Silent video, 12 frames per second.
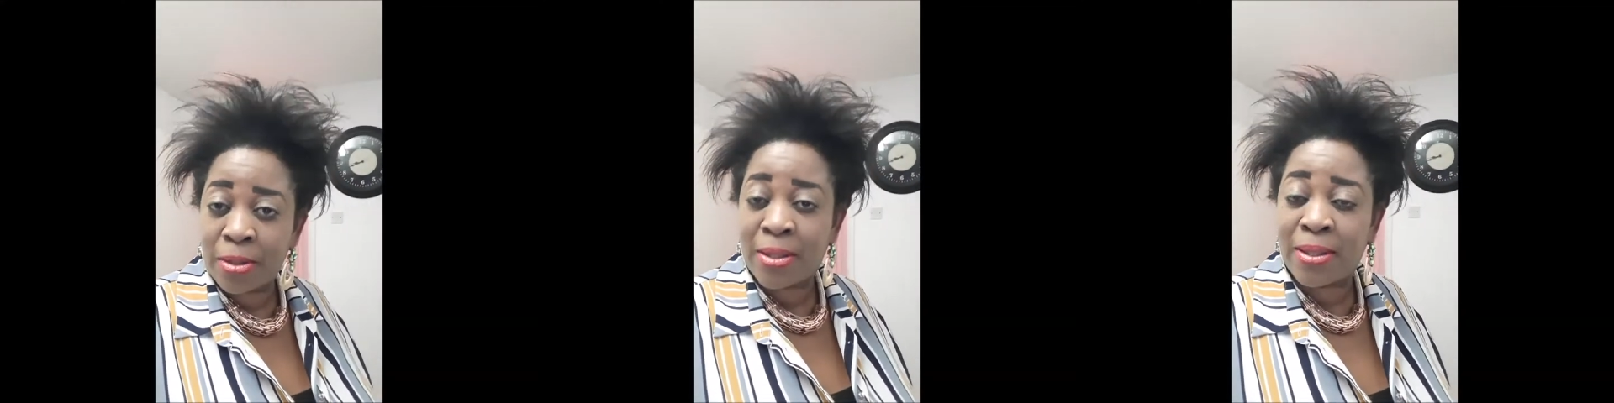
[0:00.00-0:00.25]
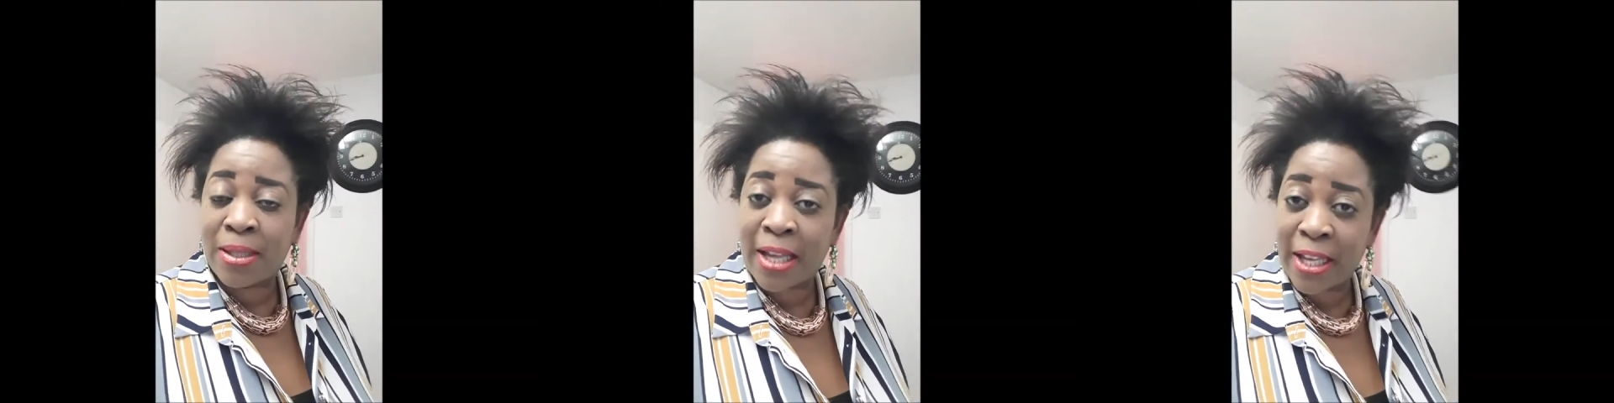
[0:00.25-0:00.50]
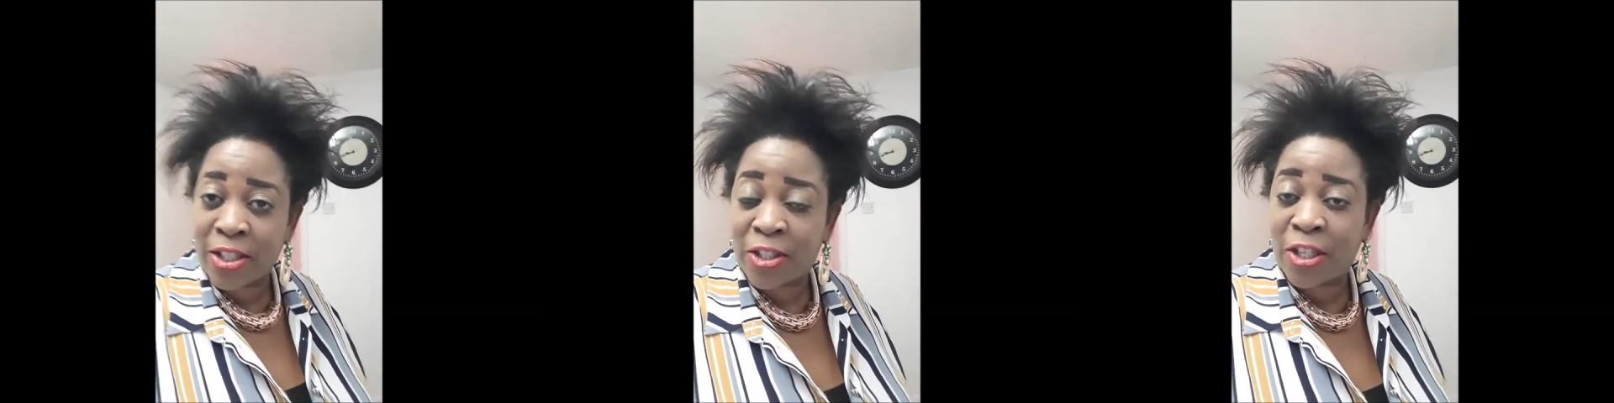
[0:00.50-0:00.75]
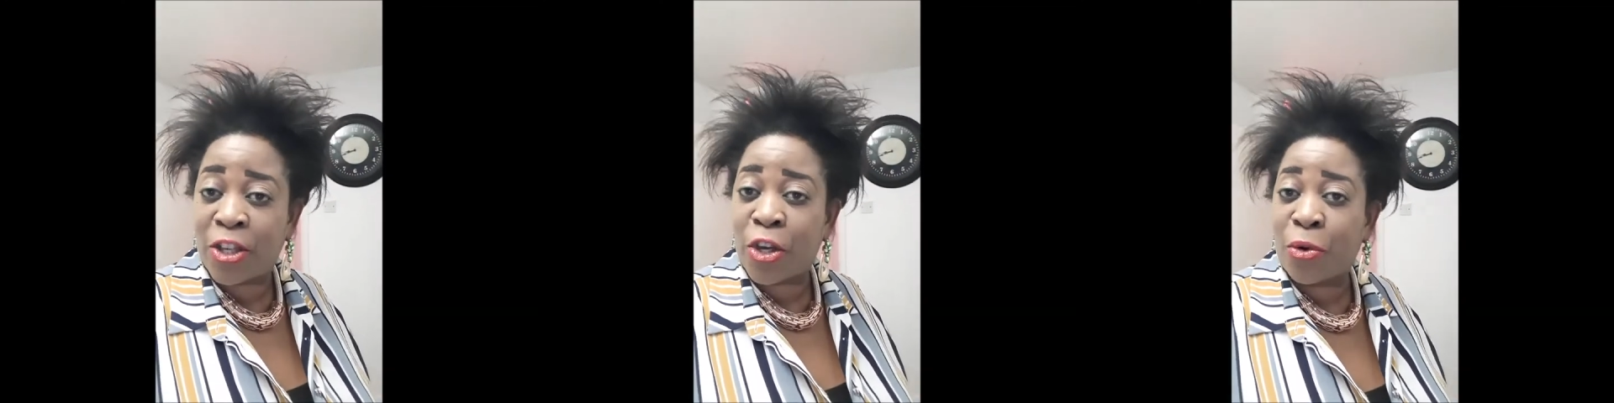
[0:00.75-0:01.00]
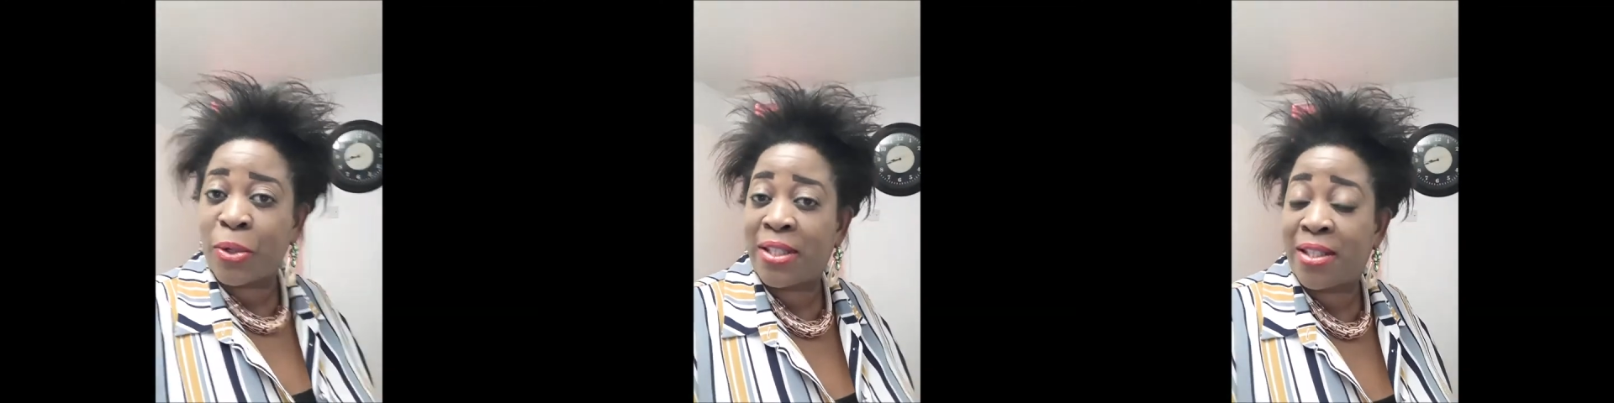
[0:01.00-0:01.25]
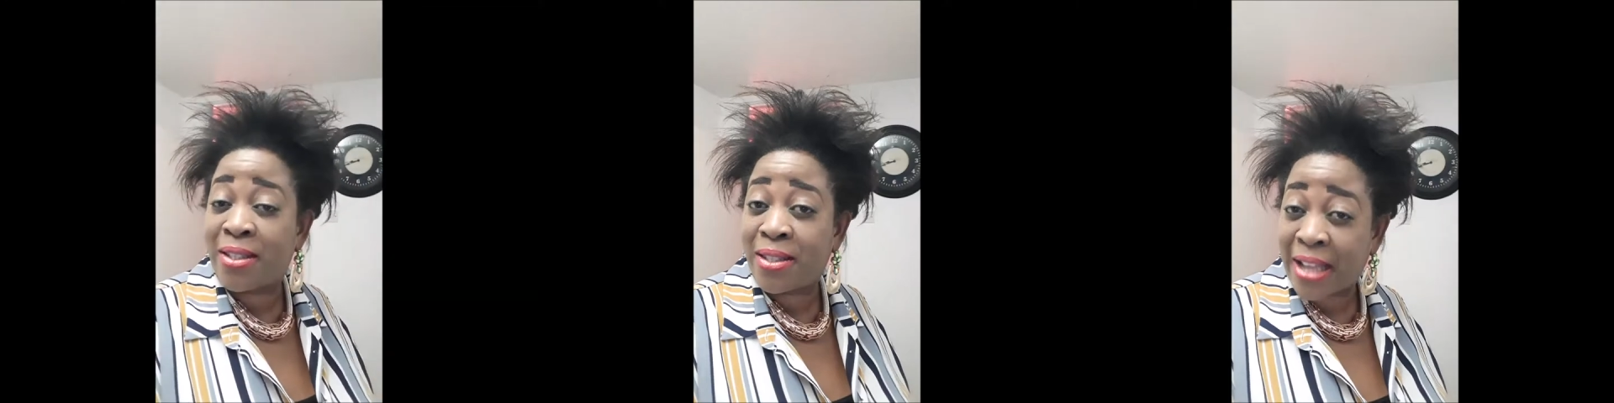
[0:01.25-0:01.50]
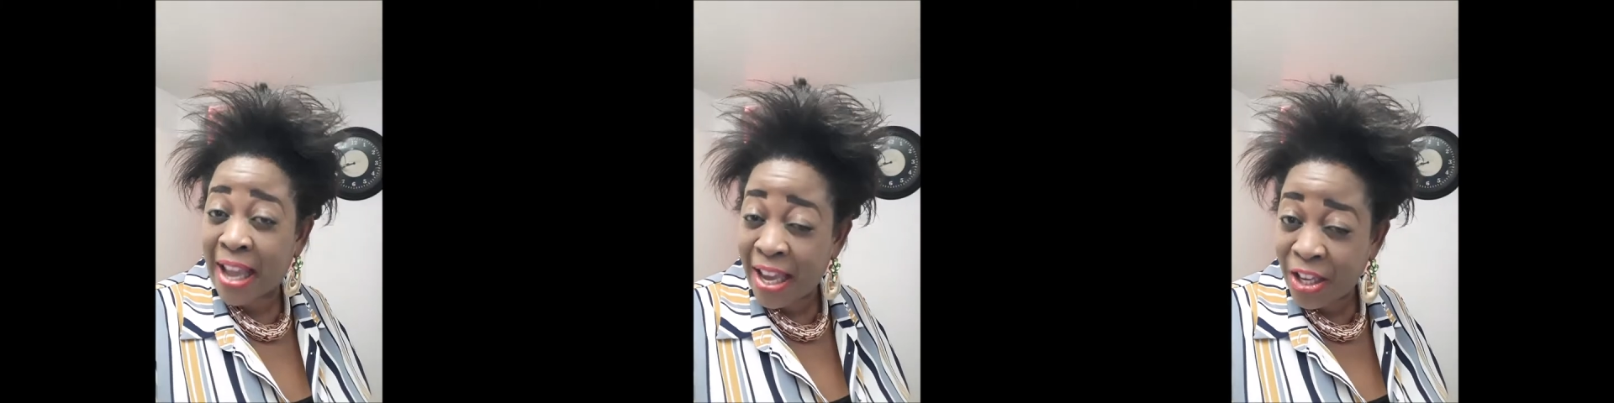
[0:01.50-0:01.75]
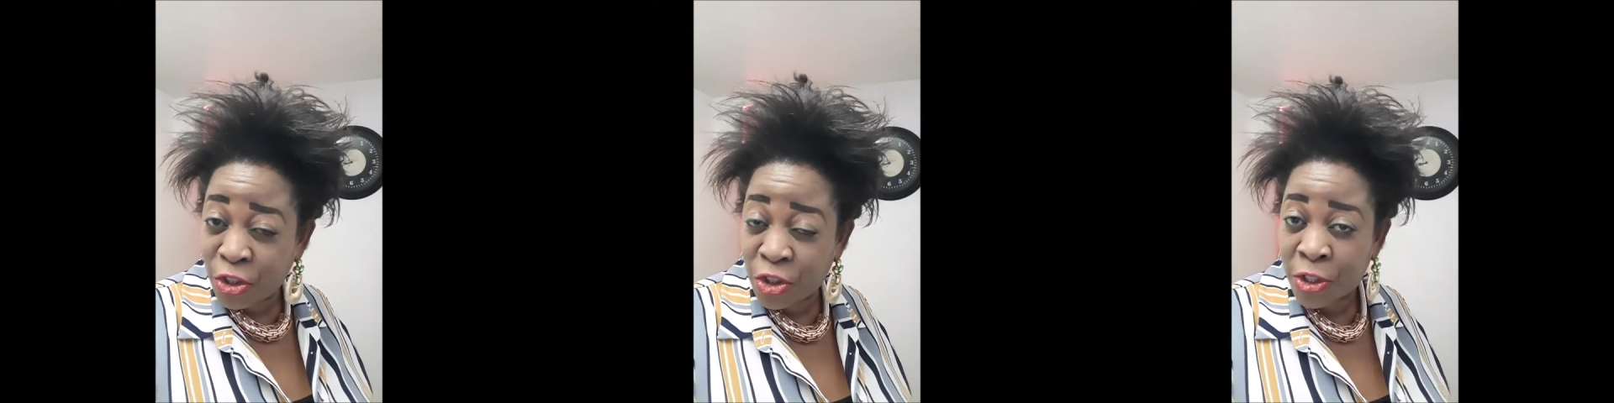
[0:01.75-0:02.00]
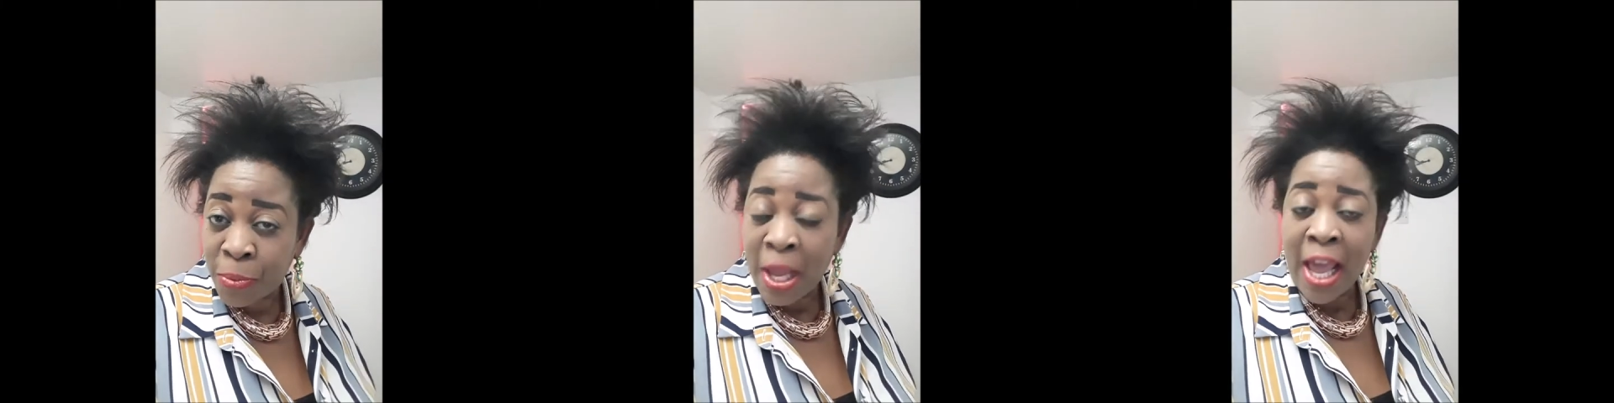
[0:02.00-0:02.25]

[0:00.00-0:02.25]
stage, security stage,